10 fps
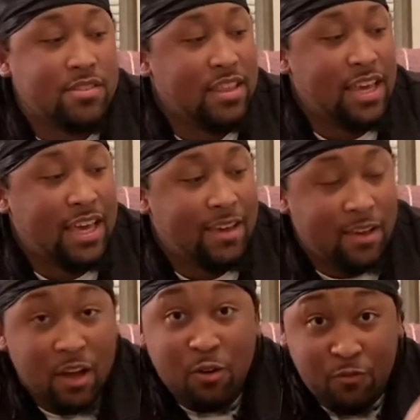the
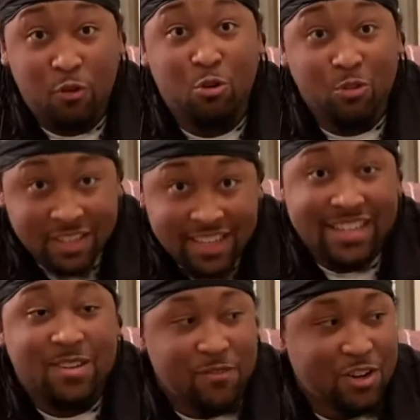full
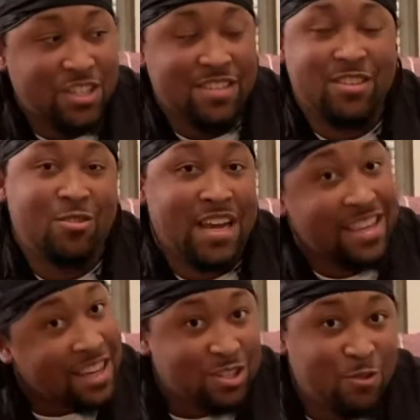disc version, so not the
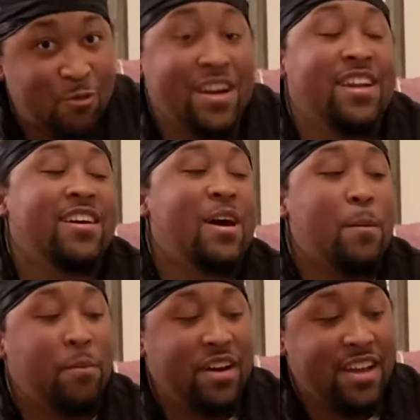digital one,
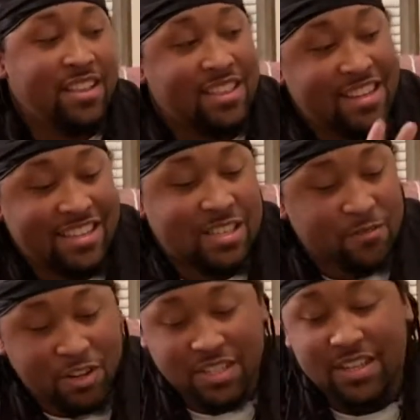but the disc
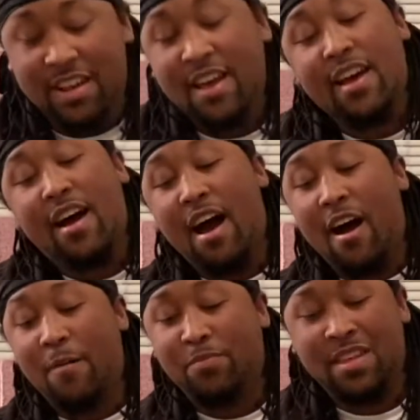version.
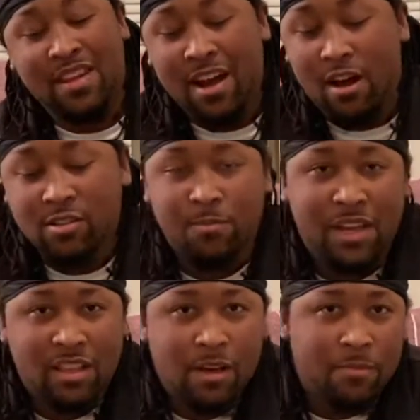And then I also
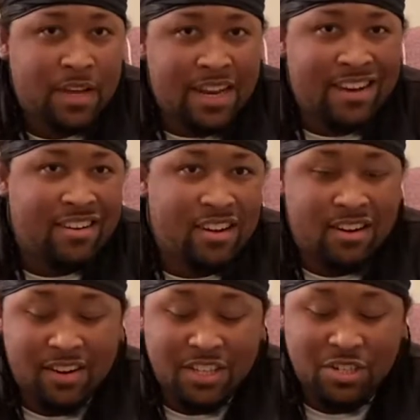picked up an
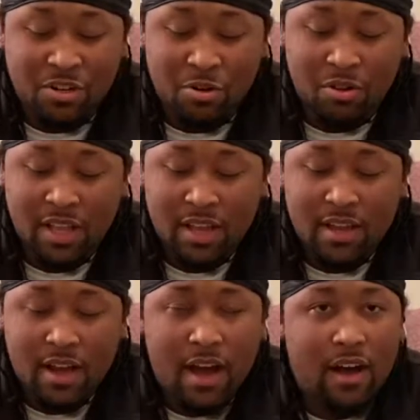additional
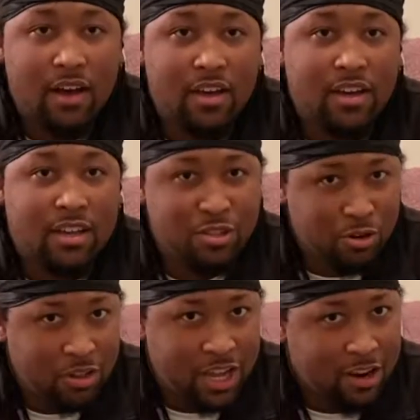
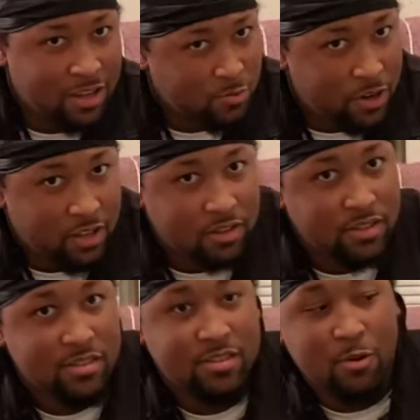controller here as well.
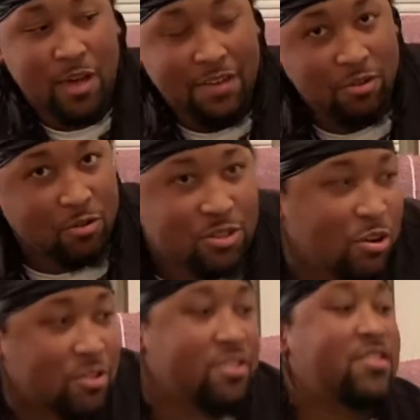So we have two controllers.